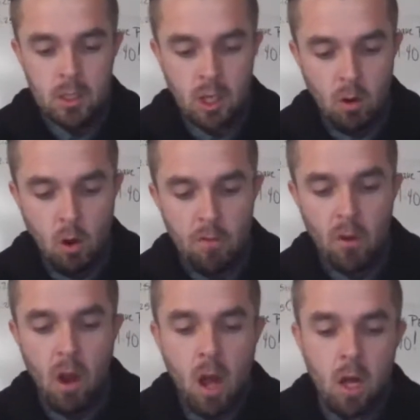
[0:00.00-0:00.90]
So
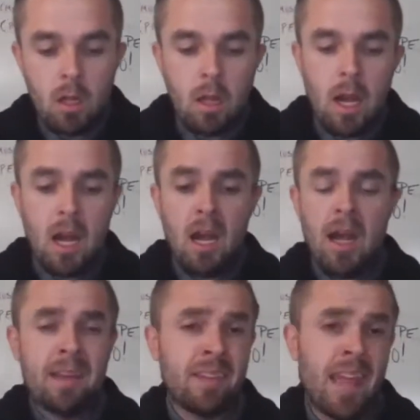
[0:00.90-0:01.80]
overall,
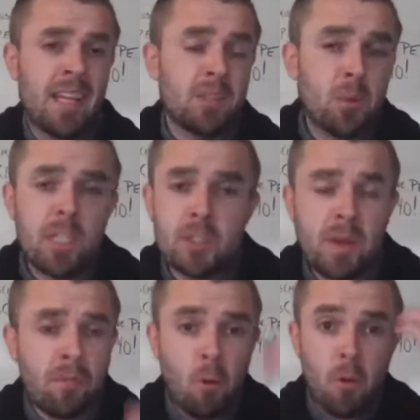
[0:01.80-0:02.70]
Atlanta's pretty
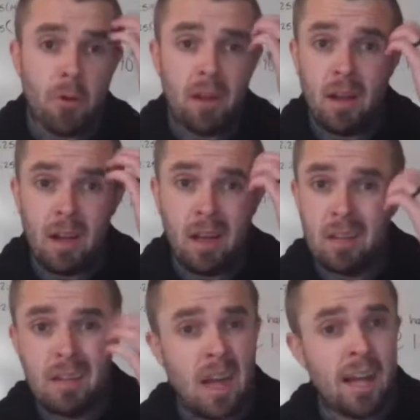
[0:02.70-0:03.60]
straightforward.
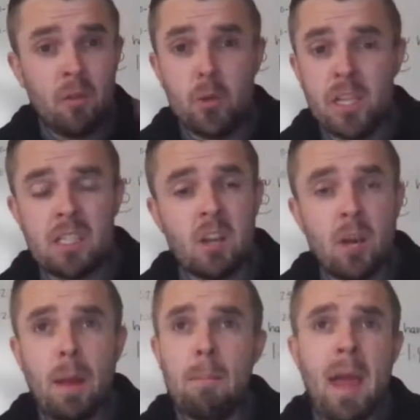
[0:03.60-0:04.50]
I don't really need to
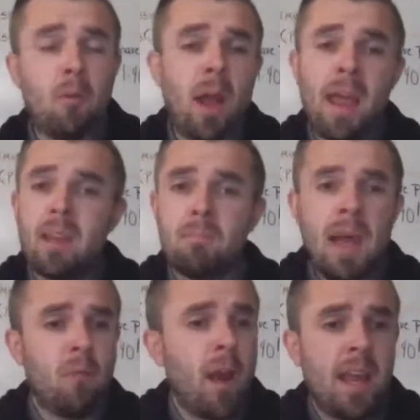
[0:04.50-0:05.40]
talk about Matt Ryan.
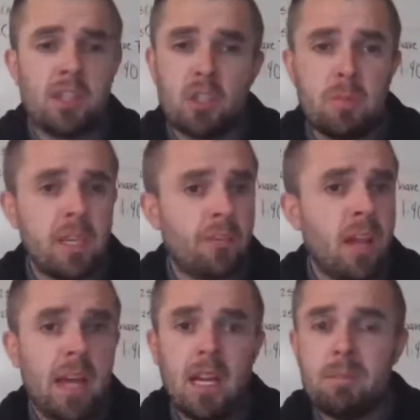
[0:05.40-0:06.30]
Matt Ryan should be in your
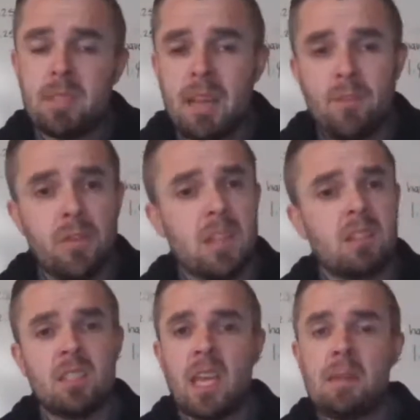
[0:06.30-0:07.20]
lineups. If you think
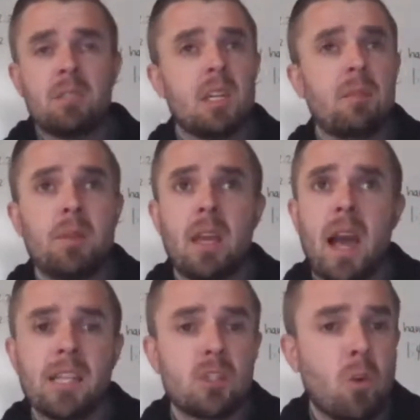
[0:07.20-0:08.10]
this game's going to be high